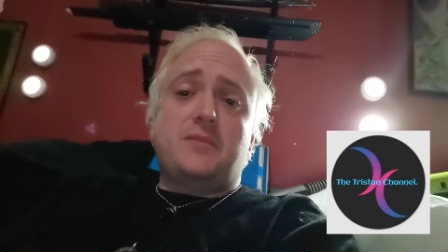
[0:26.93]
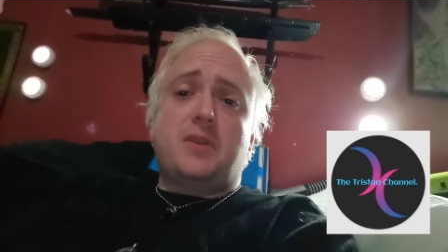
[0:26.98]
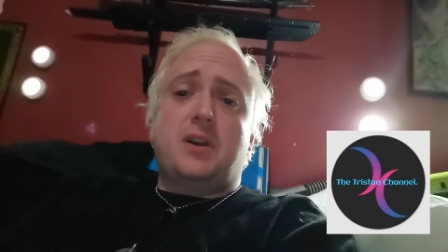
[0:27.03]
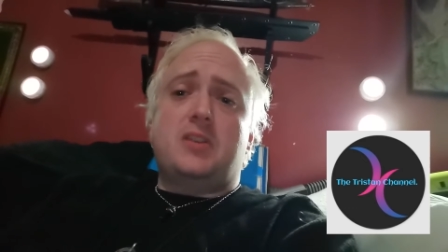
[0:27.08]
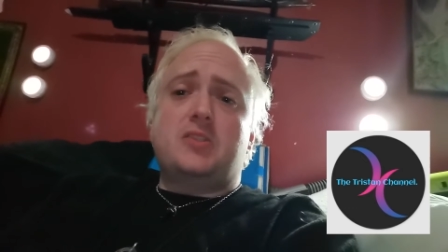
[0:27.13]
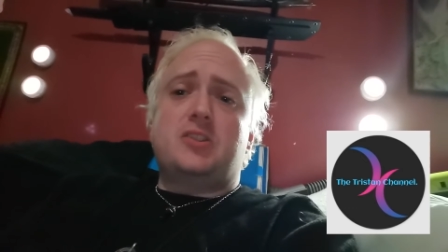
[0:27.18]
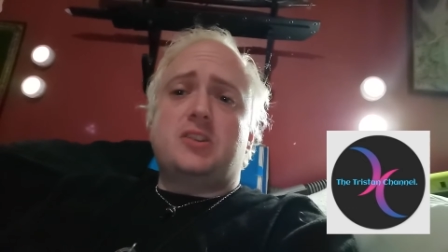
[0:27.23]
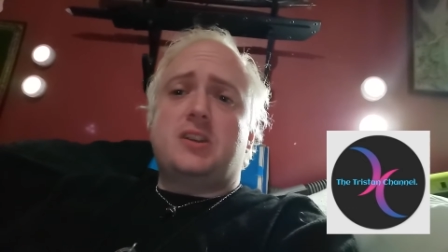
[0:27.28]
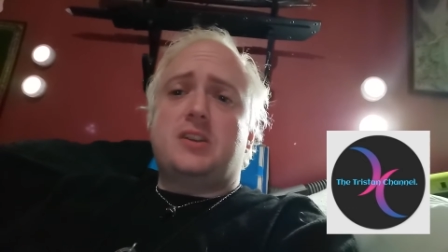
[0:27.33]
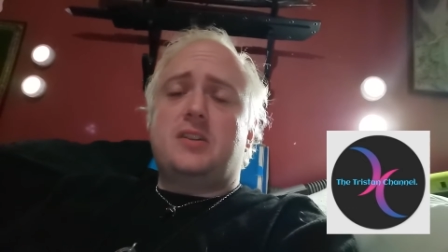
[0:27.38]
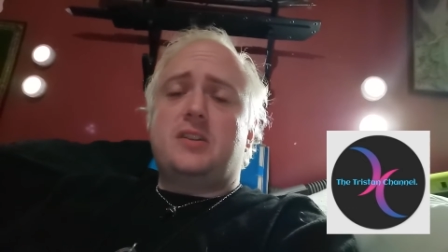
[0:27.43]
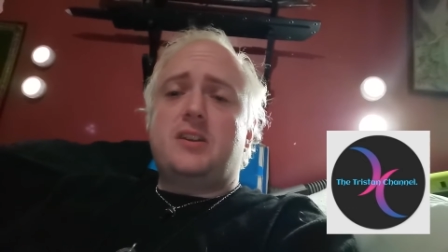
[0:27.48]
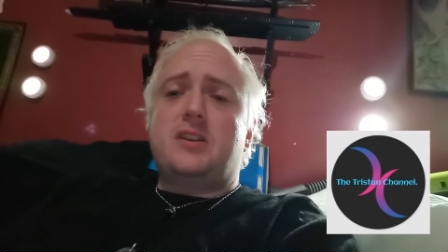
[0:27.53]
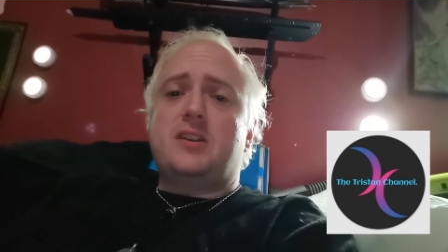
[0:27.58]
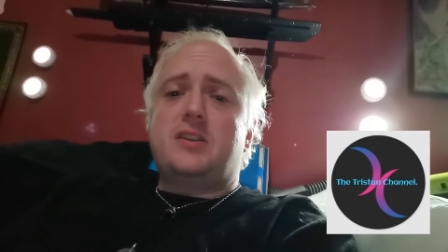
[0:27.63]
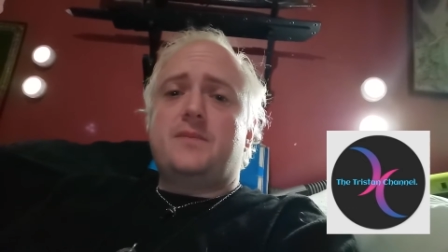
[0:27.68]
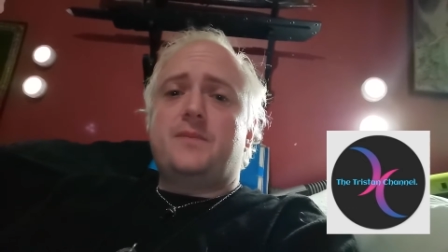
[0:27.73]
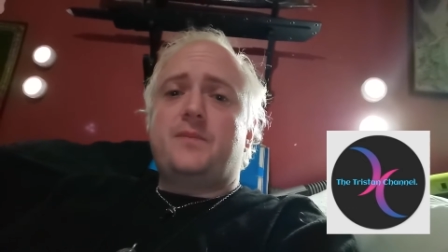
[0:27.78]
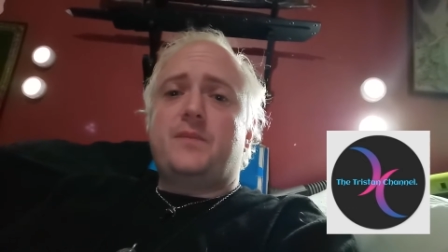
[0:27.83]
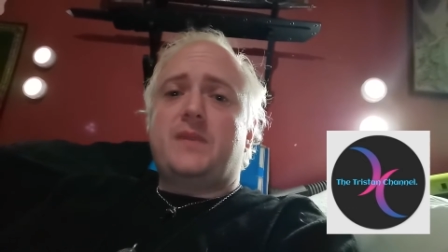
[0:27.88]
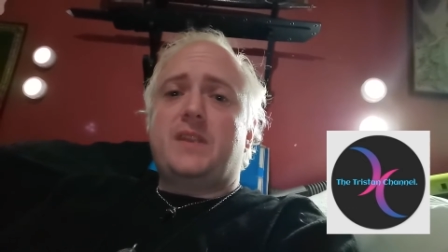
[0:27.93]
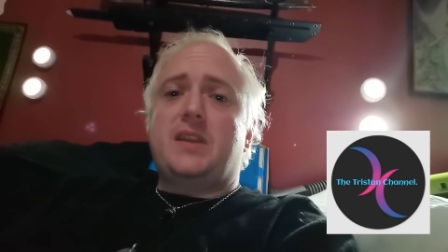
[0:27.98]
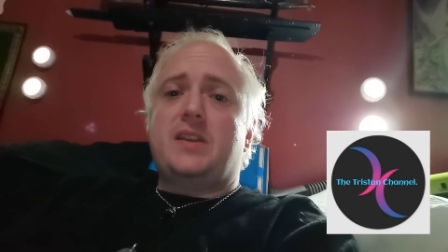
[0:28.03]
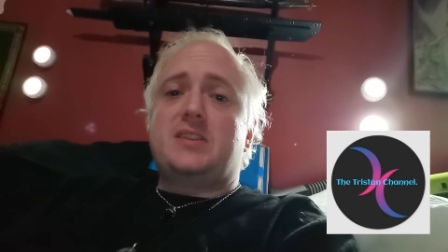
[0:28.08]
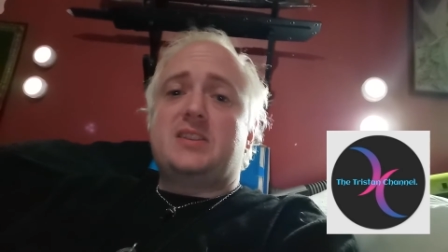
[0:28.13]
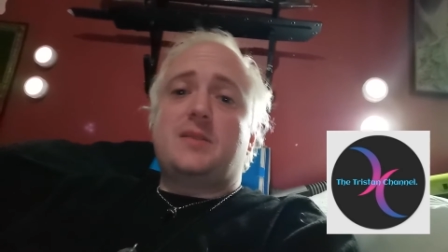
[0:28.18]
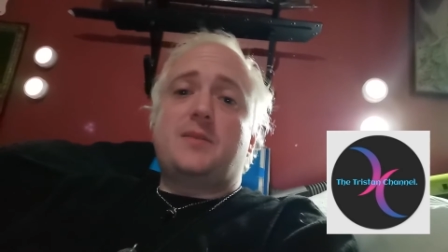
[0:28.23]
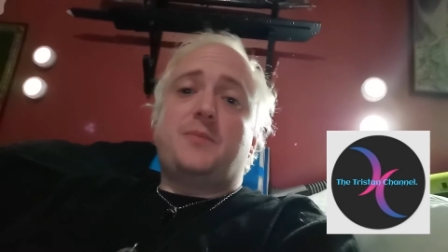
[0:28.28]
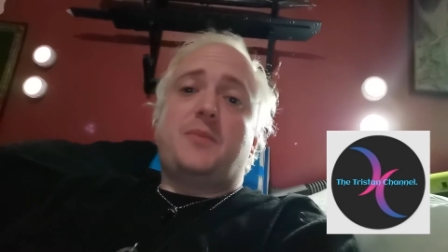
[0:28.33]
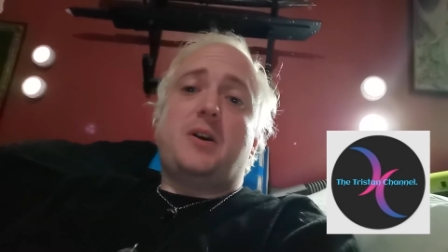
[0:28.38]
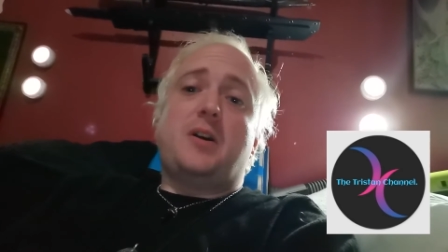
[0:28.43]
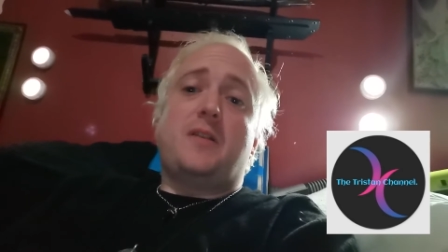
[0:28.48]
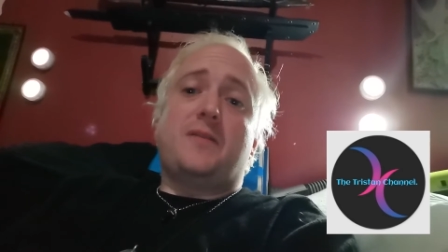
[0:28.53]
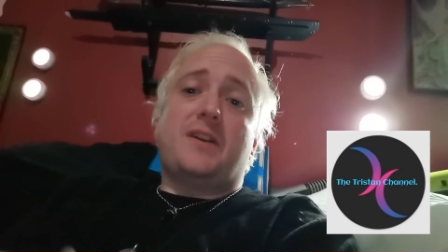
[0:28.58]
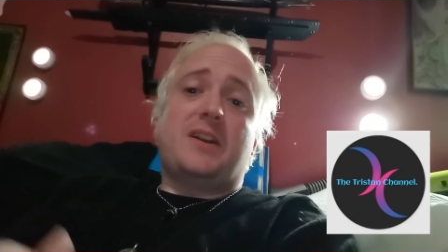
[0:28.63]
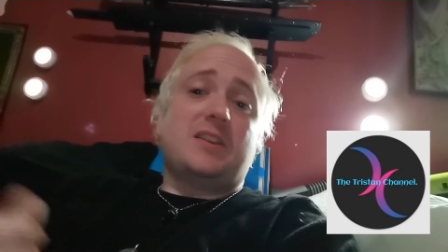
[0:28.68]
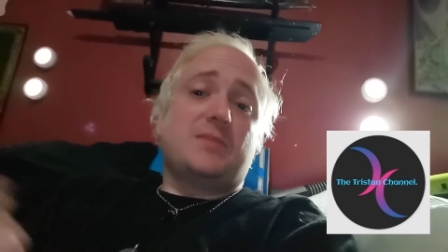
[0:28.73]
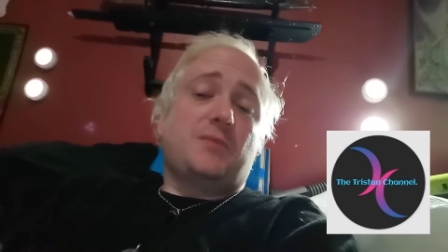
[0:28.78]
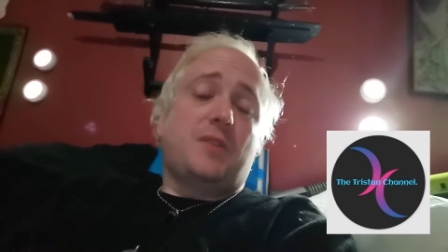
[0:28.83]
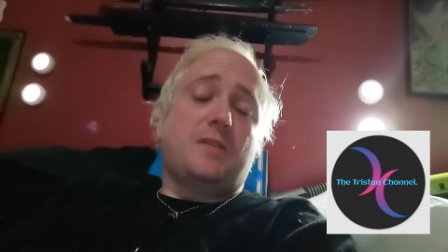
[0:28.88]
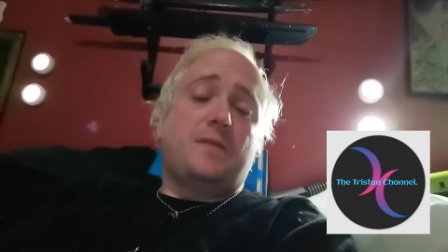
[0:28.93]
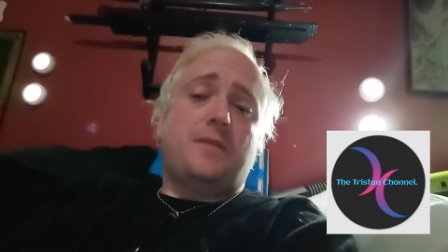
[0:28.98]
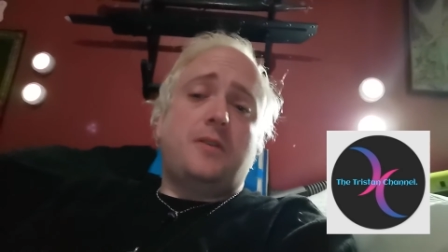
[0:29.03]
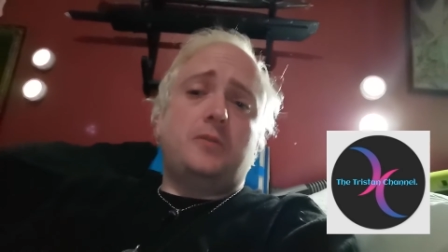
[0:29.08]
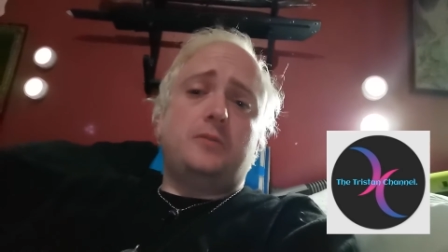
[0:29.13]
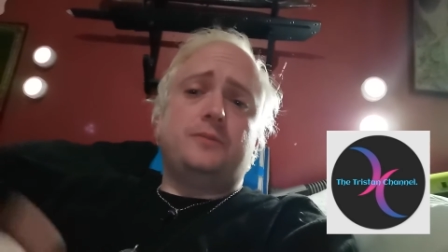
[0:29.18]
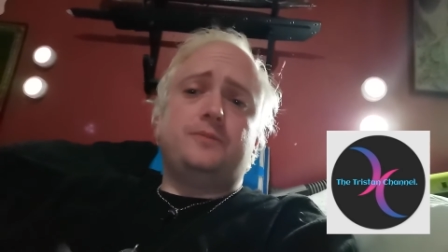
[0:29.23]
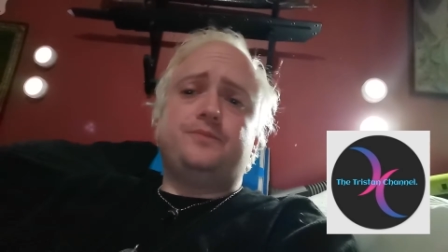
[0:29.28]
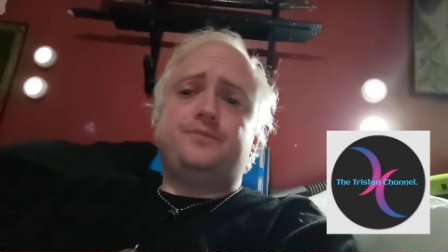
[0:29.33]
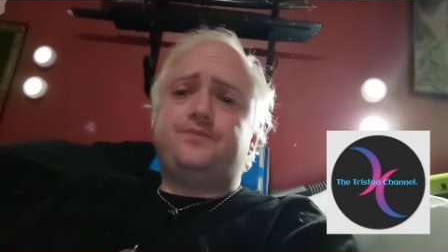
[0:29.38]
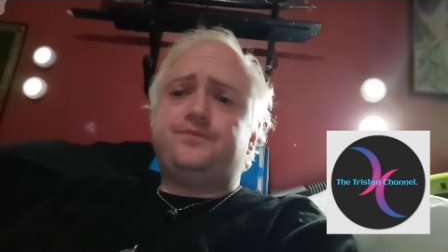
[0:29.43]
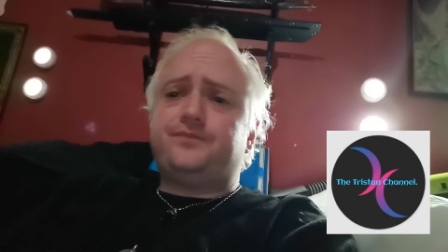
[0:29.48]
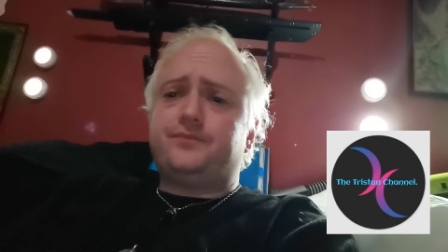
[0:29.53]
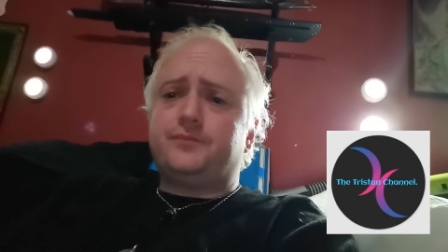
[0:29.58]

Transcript: much, and I accept part of that is my fault.